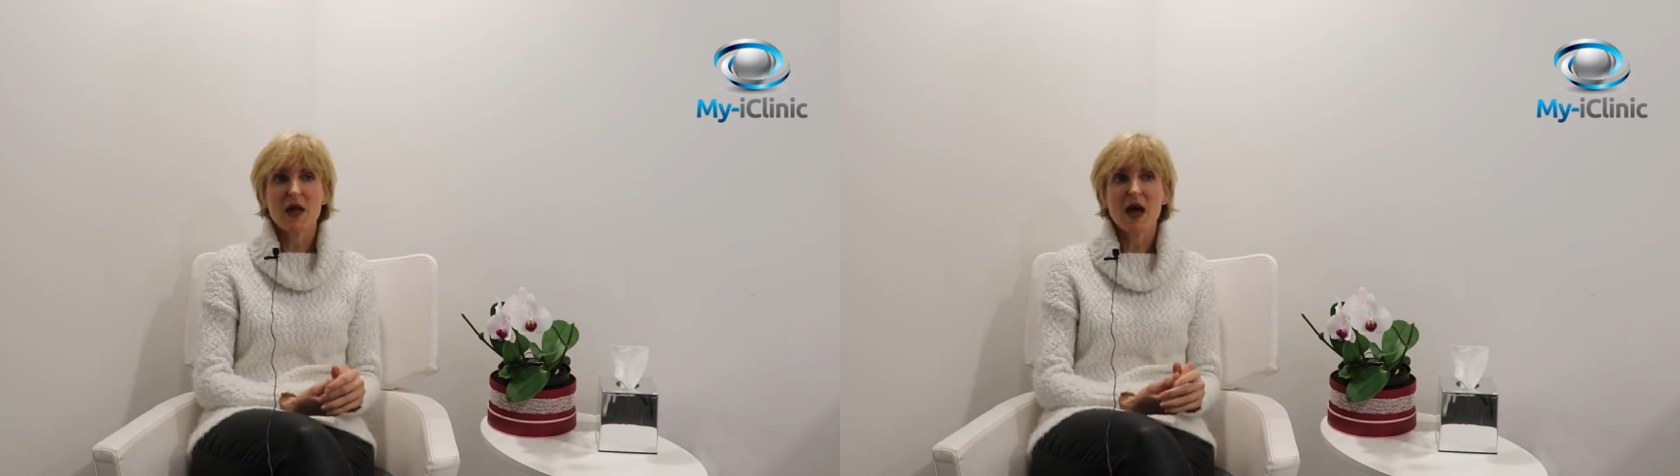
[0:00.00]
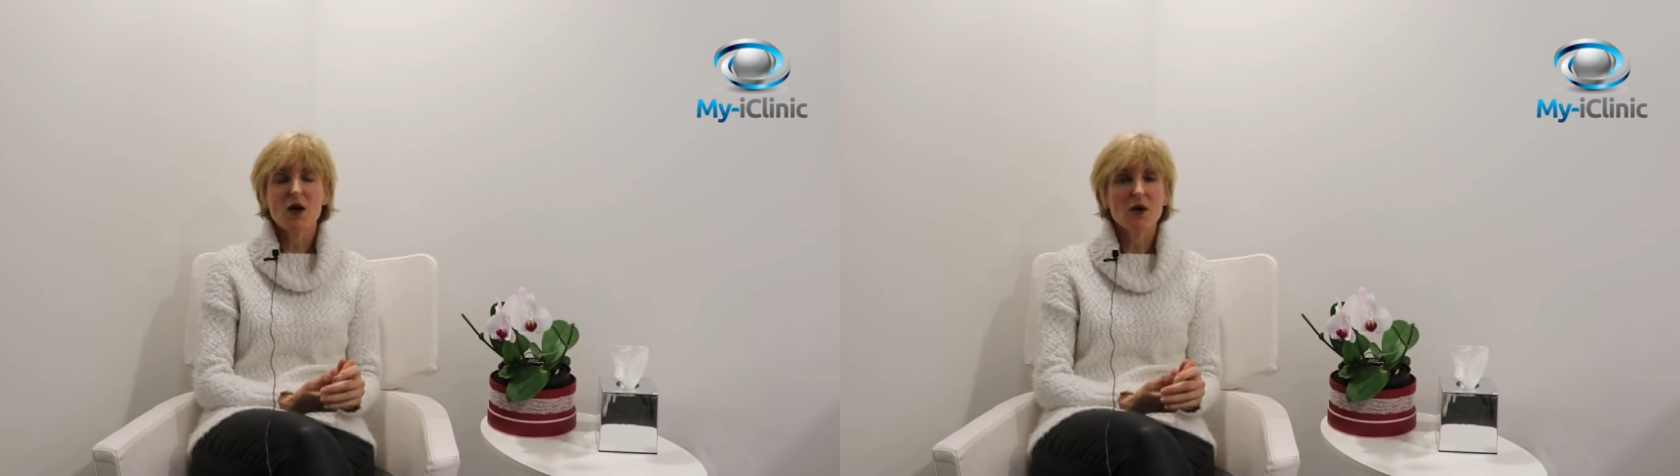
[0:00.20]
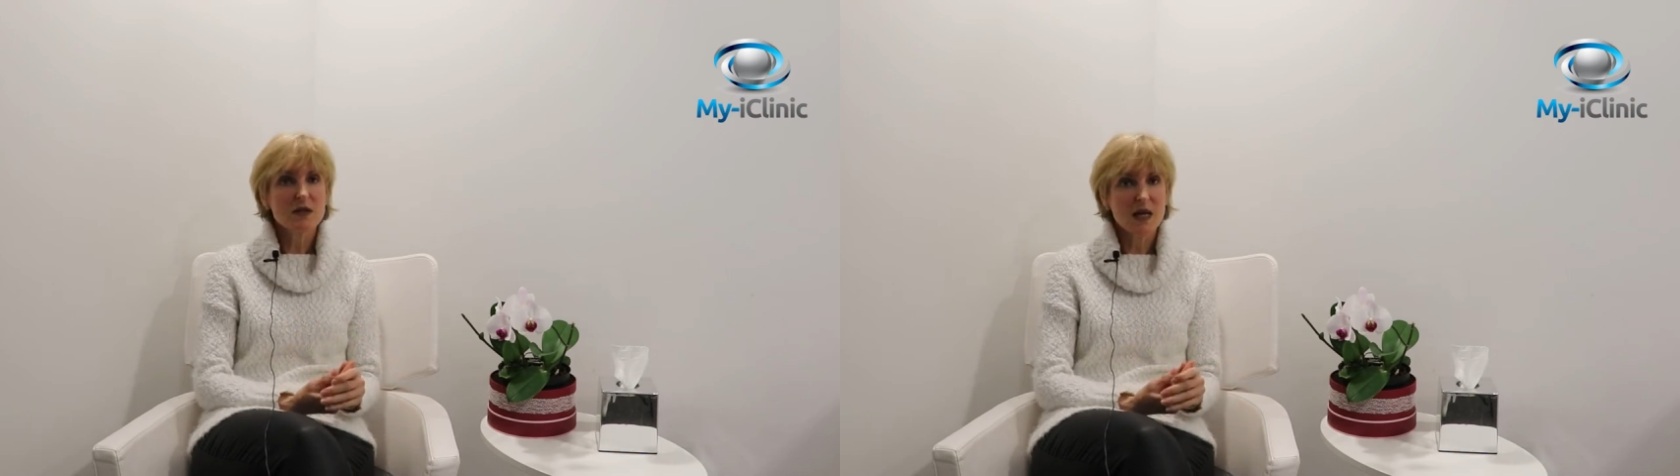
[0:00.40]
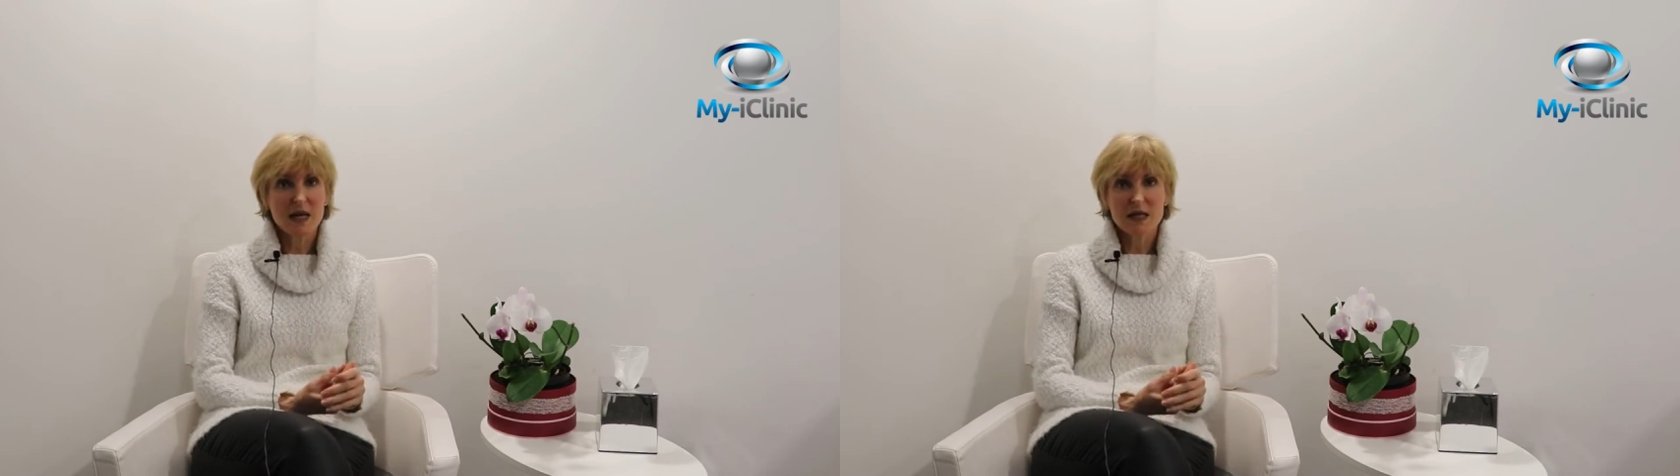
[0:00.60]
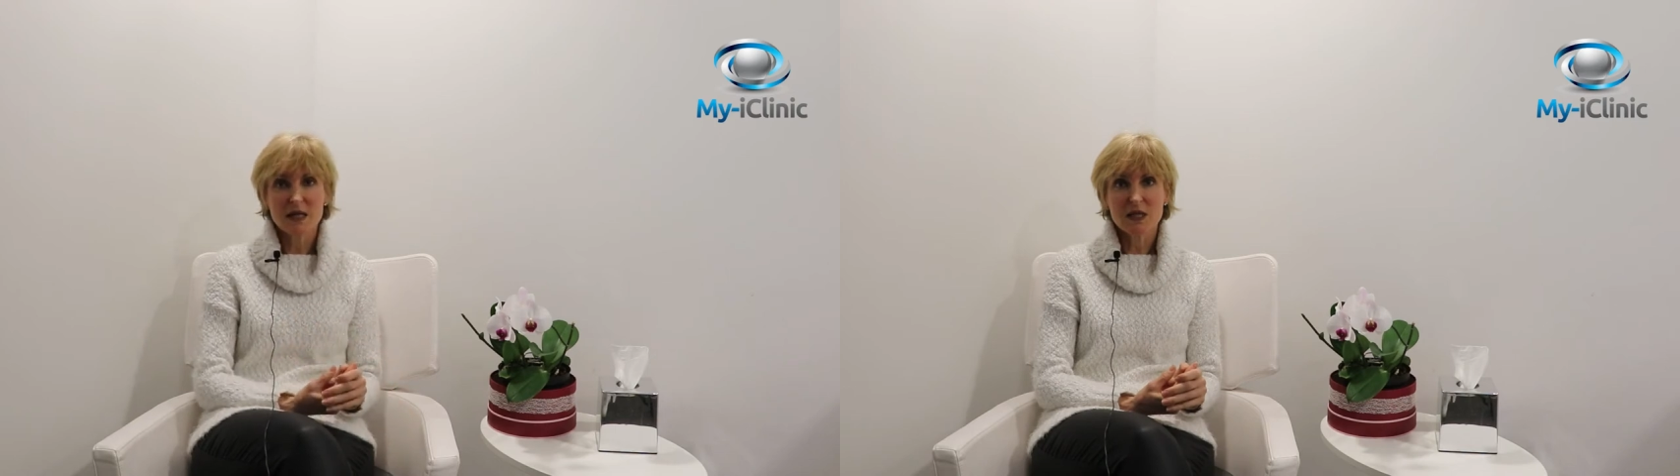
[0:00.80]
And contact
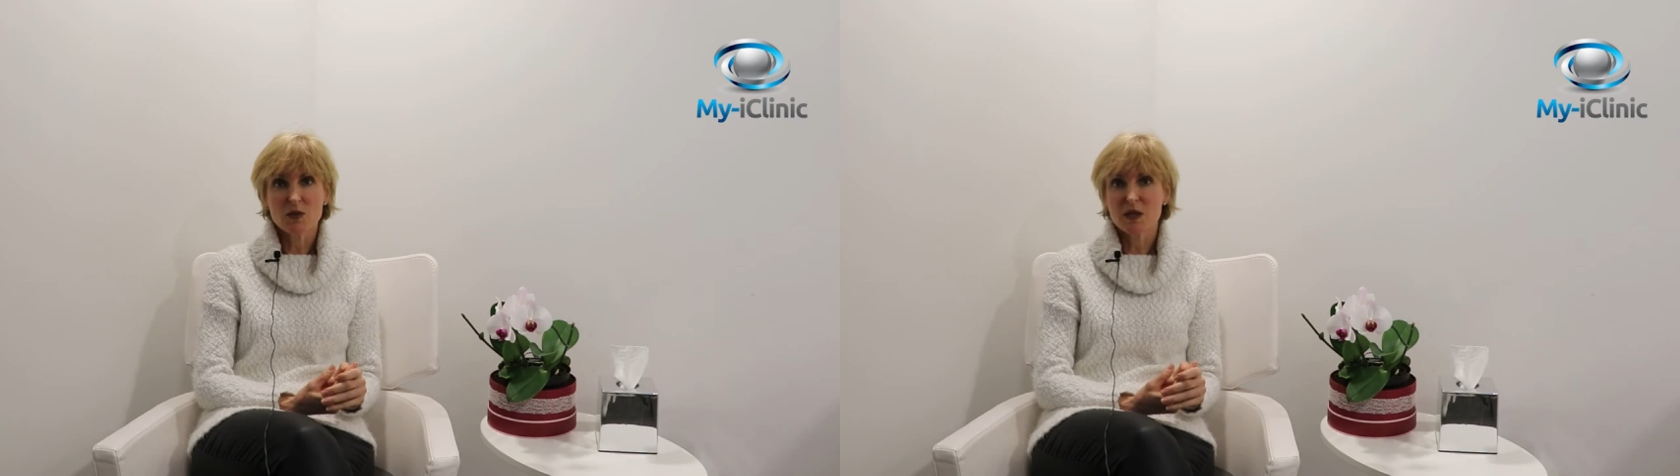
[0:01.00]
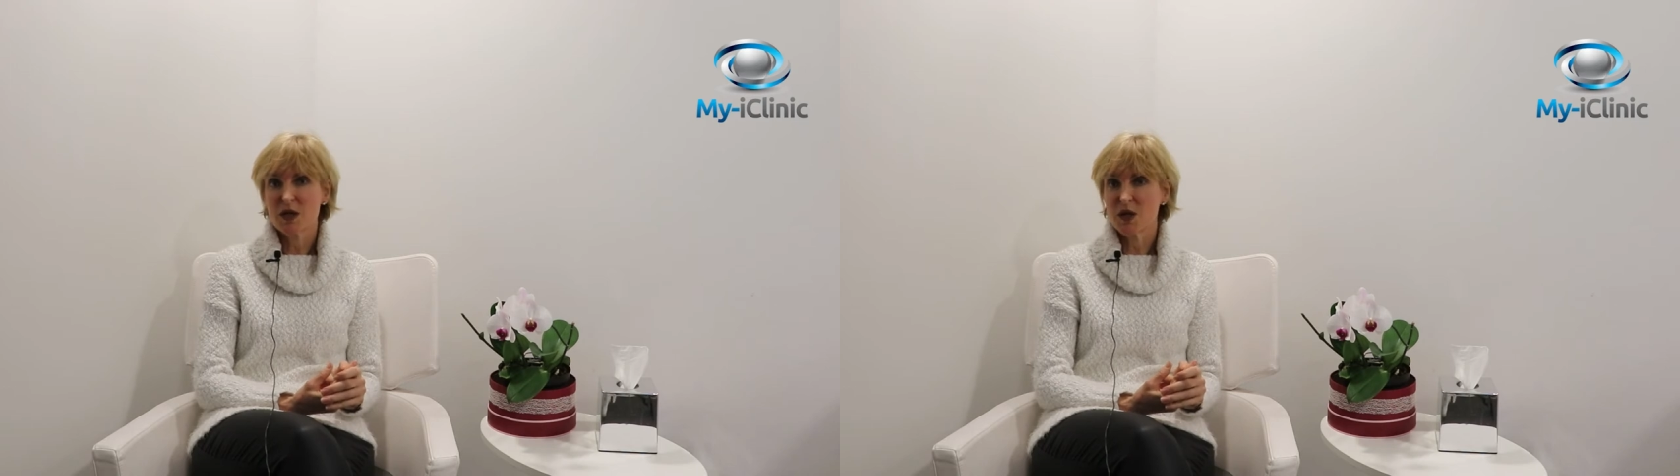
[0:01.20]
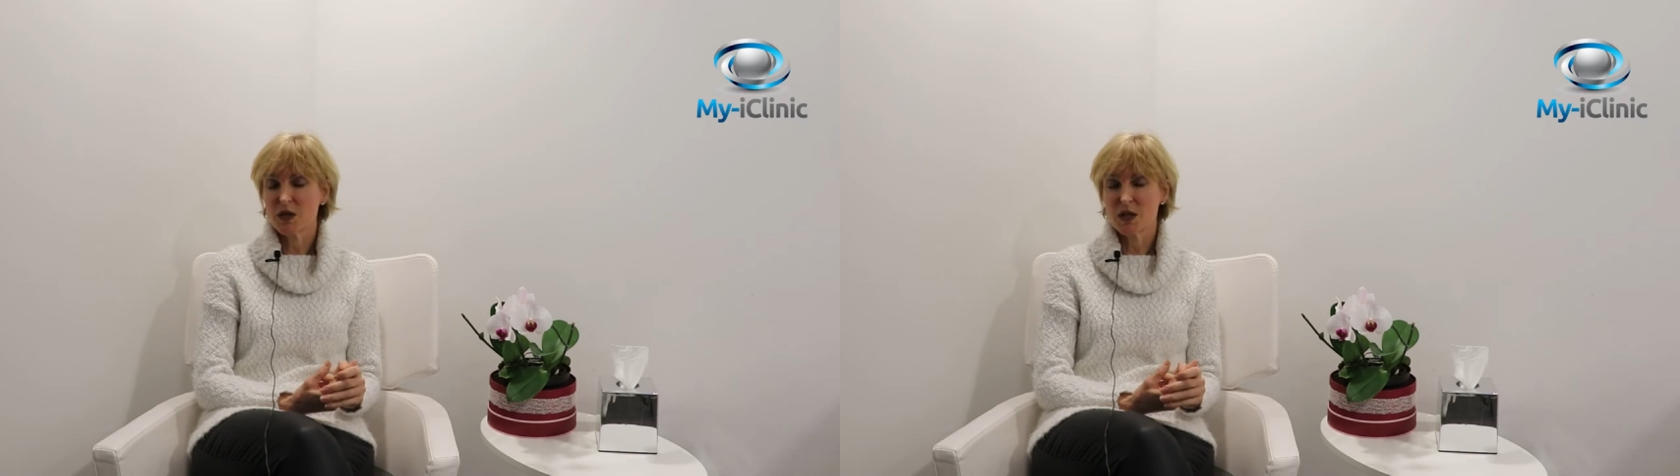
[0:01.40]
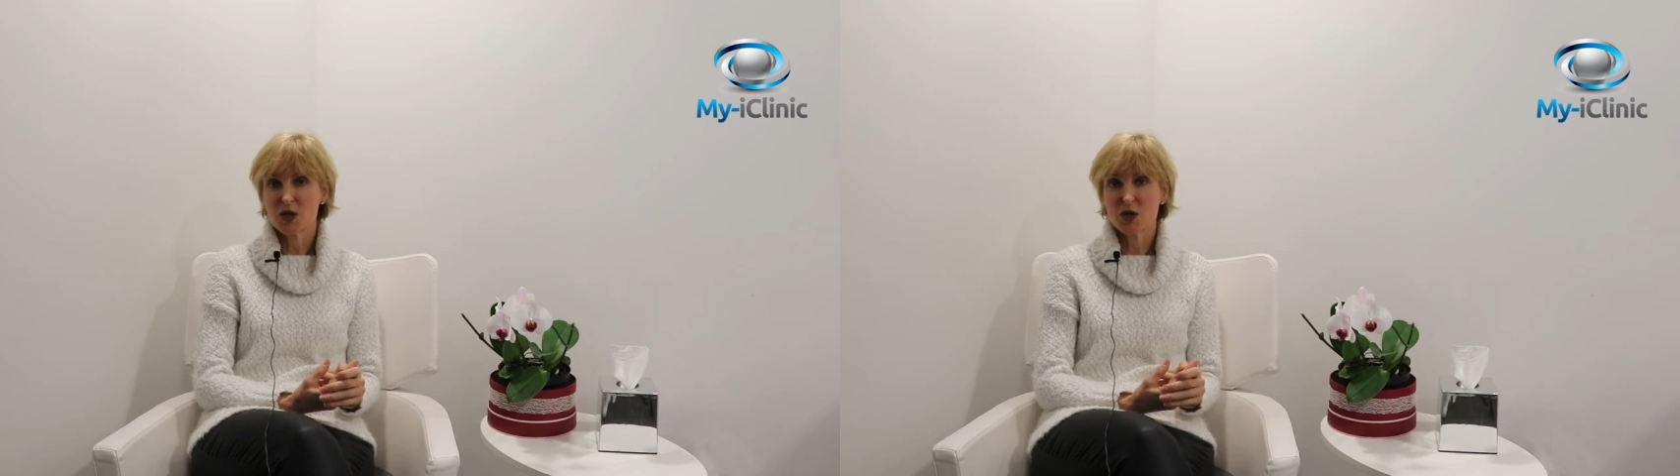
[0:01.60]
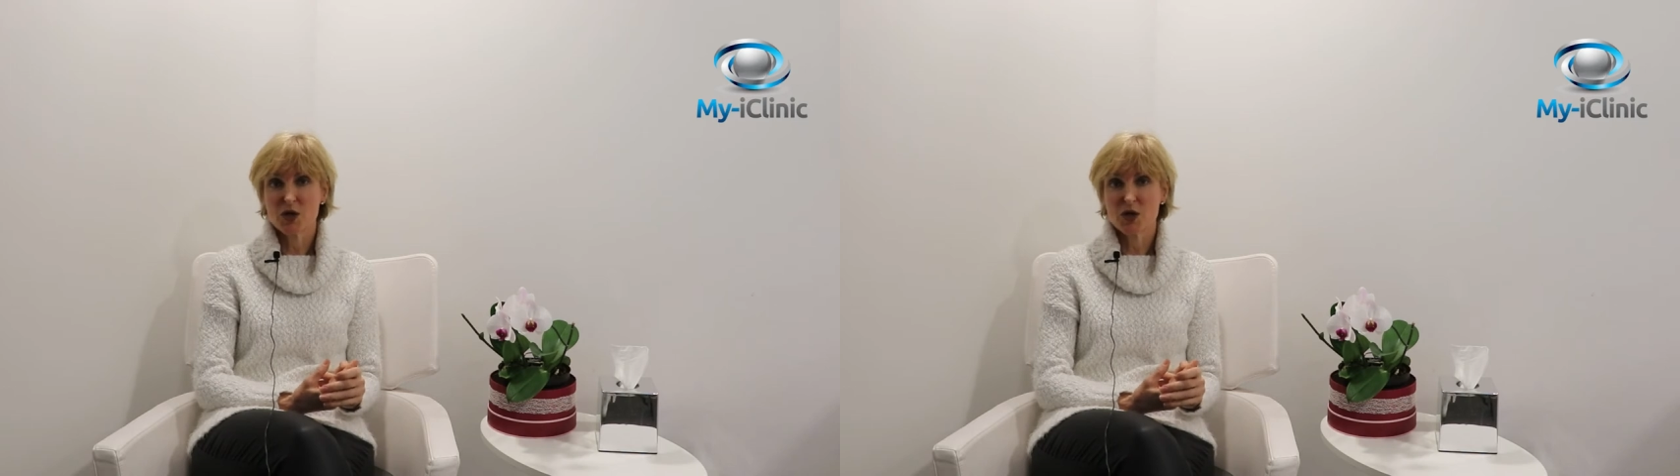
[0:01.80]
lenses were starting to